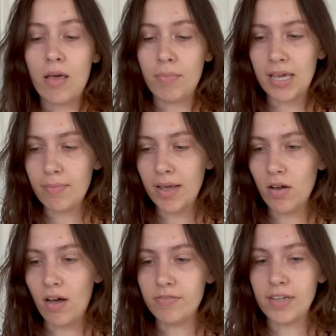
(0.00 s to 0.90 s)
Making my
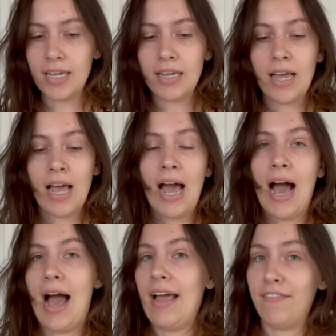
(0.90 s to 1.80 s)
coffee,
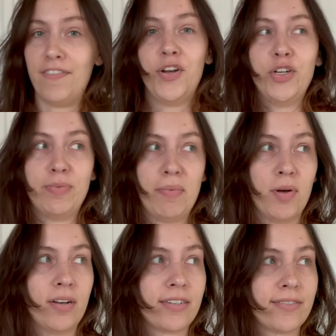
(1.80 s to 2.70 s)
I finished my
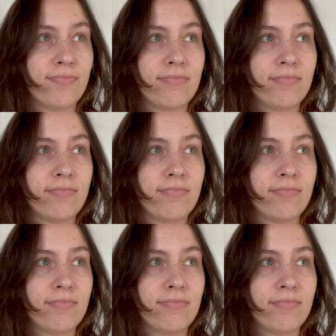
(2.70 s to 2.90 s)
book.